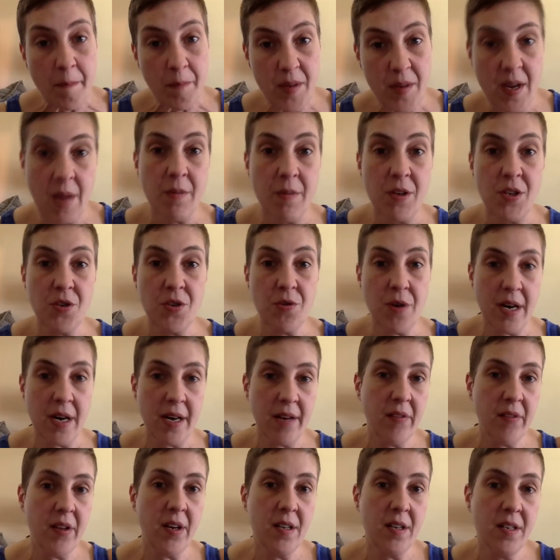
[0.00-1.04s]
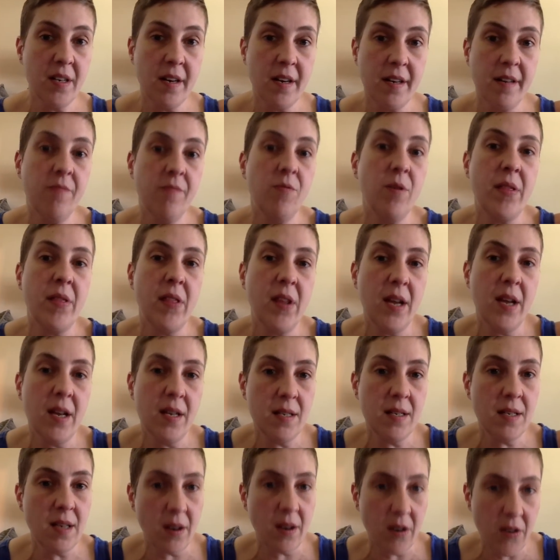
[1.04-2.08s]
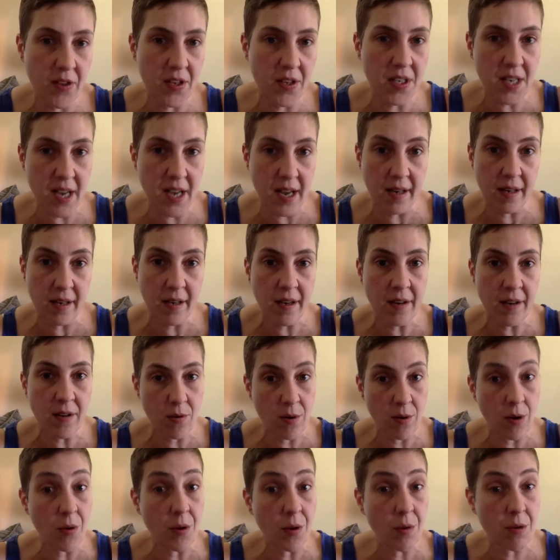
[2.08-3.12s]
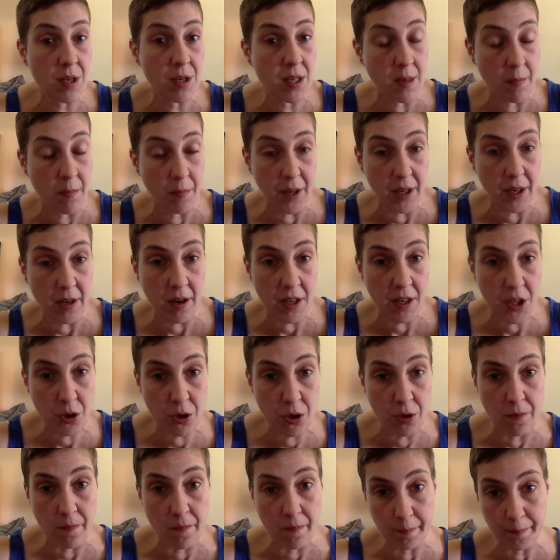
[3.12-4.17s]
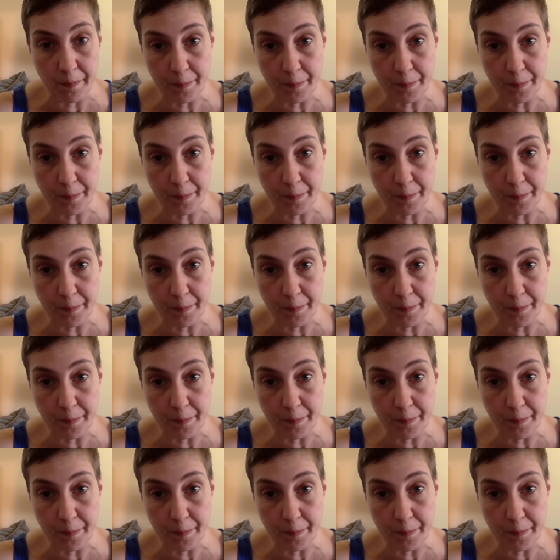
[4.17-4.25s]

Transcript: demonstrating that a ton of what they had said on the stand under oath was simply not true.